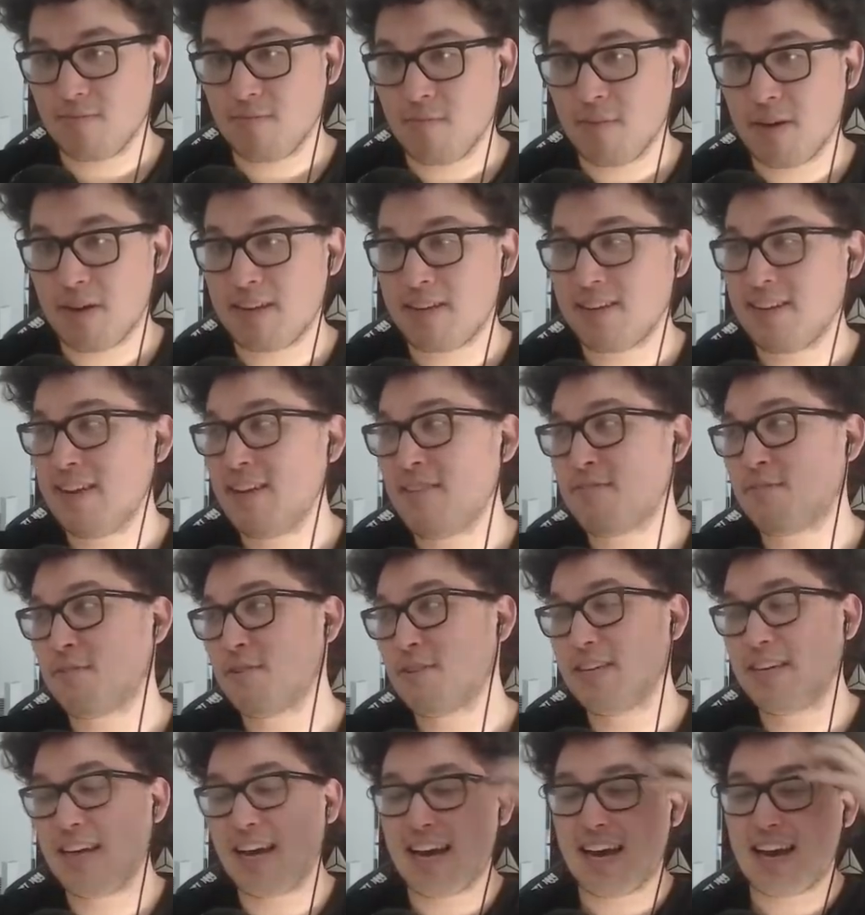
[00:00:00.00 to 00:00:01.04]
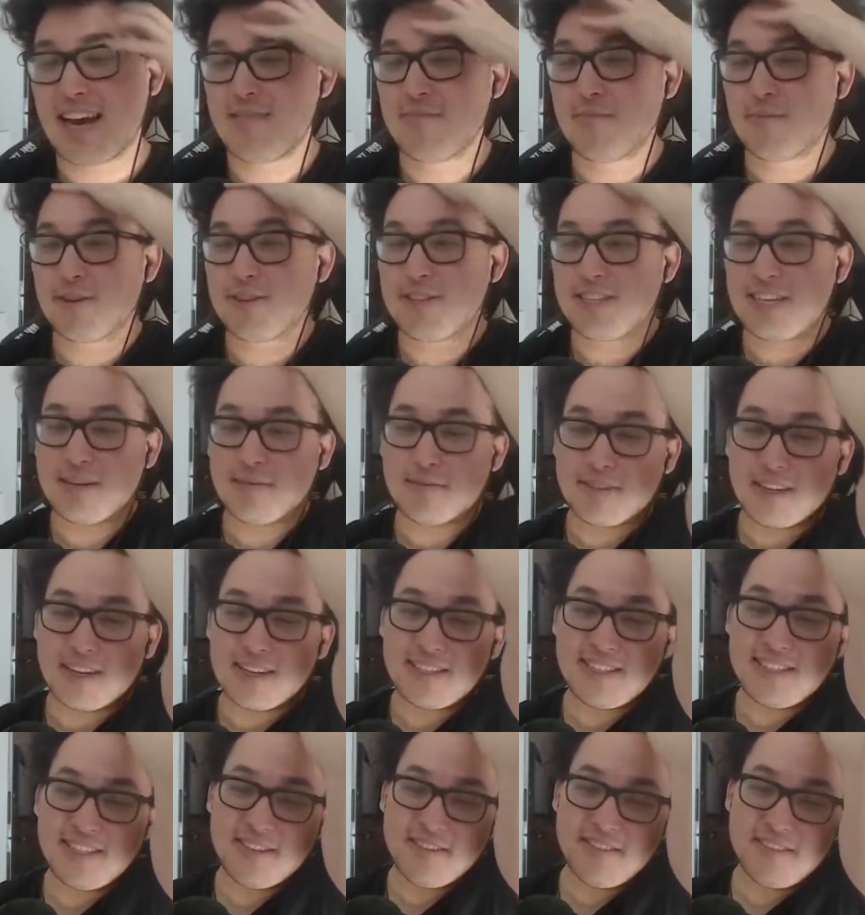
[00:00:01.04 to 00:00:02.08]
Man, if only I had more champ
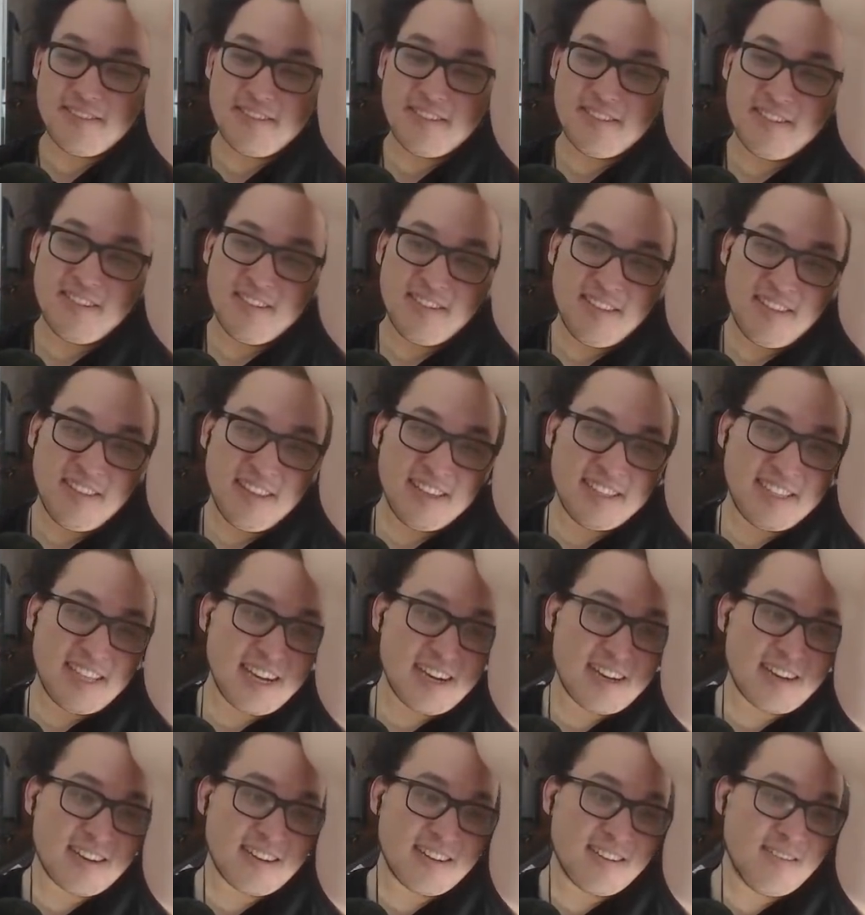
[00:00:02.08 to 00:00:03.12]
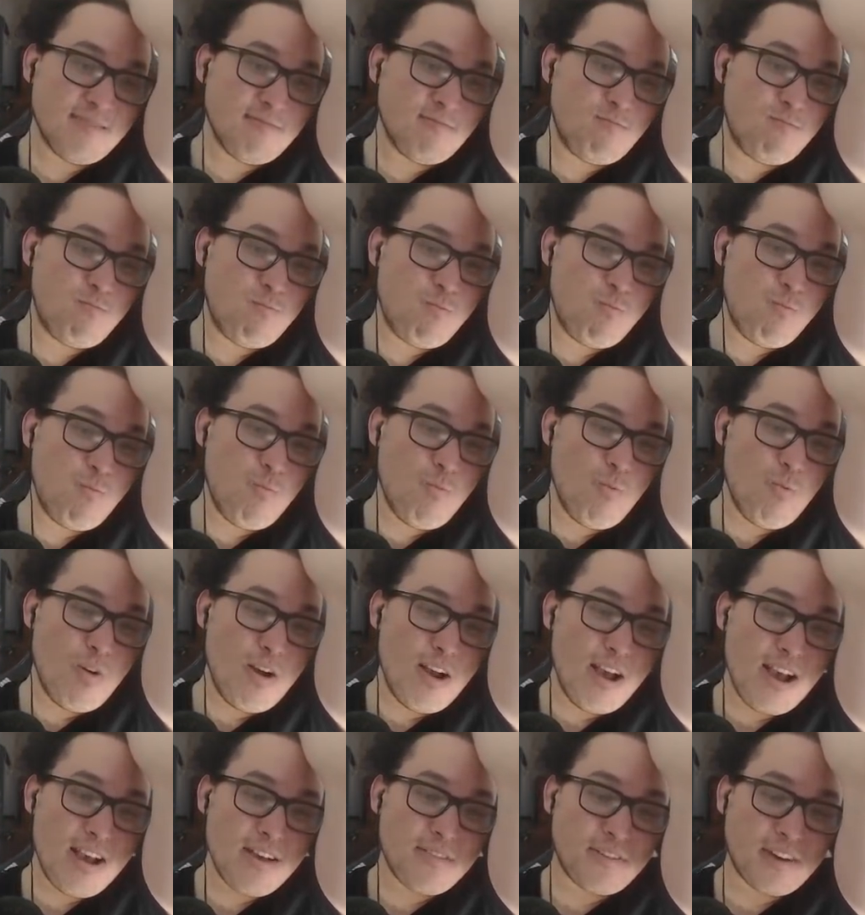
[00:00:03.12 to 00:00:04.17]
slots, dude. This deck,
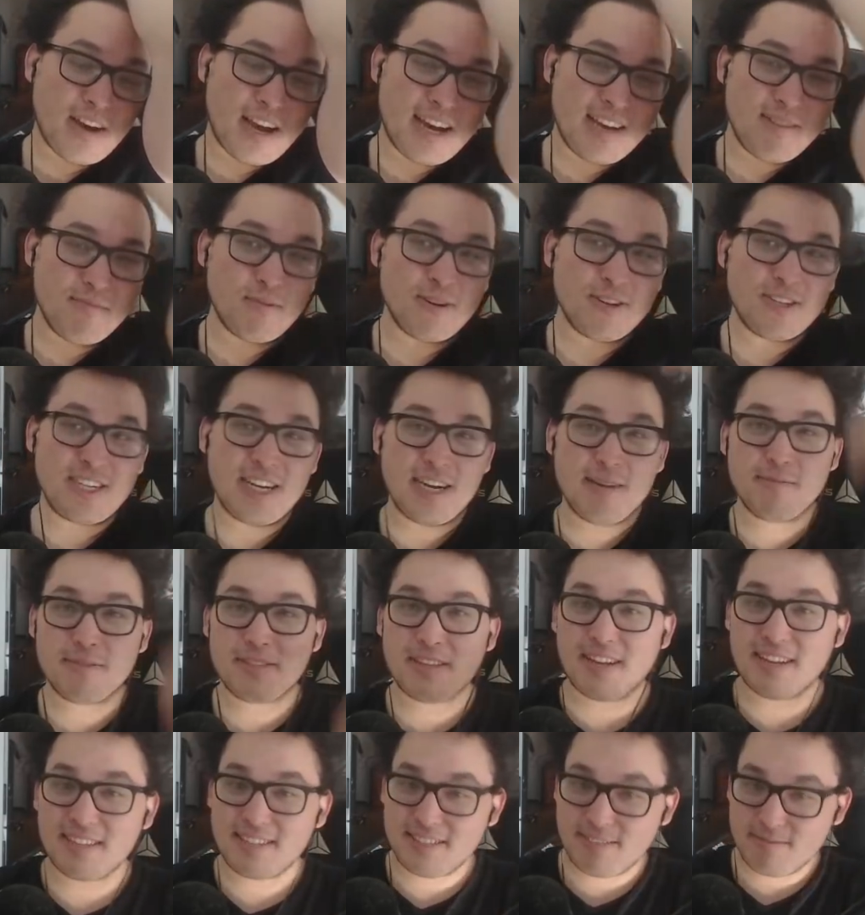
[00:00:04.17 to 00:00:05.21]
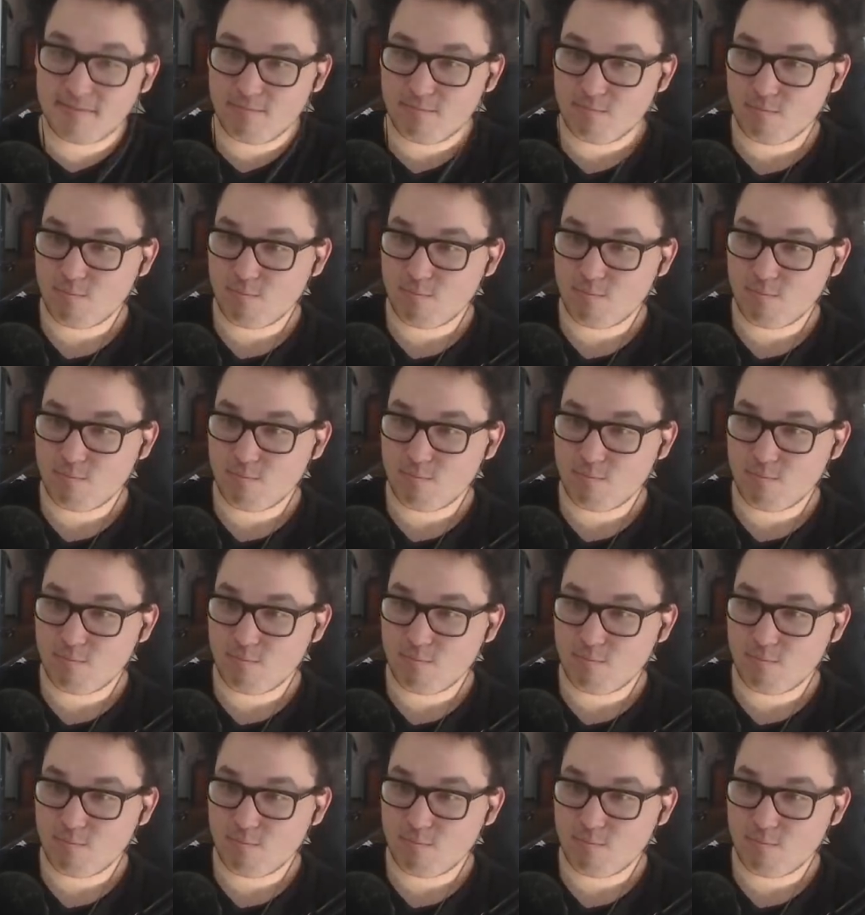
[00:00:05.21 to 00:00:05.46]
if I had more champ slots.